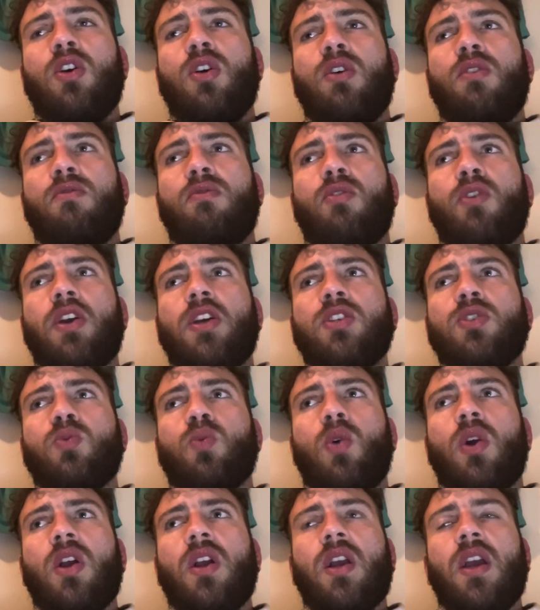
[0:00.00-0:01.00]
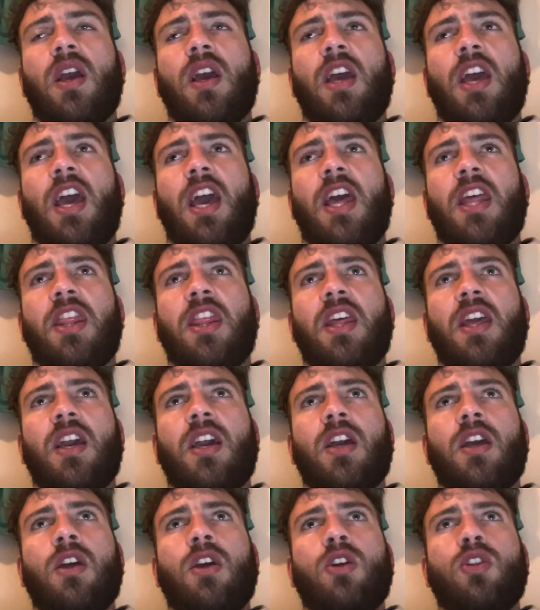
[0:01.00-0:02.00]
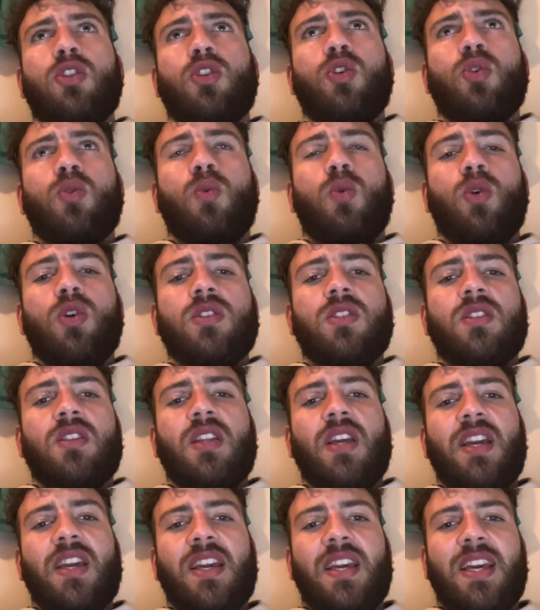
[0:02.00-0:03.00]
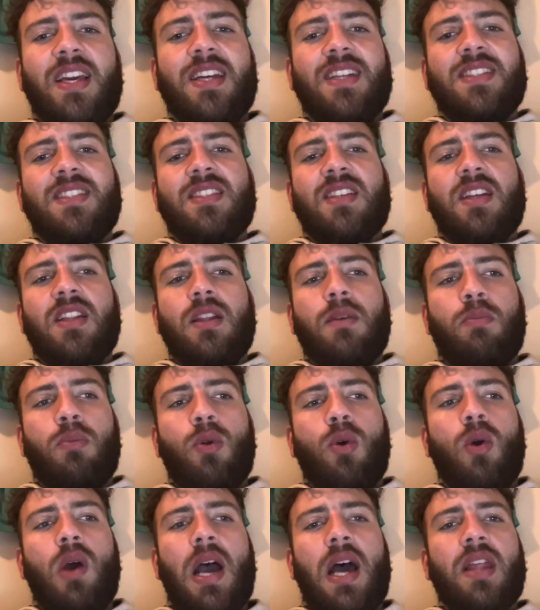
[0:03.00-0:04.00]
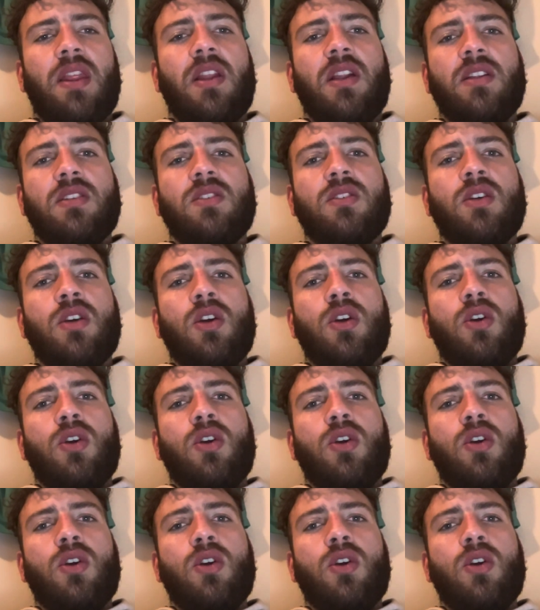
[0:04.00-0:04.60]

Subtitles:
for his work ethic towards the kids and the pro athletes.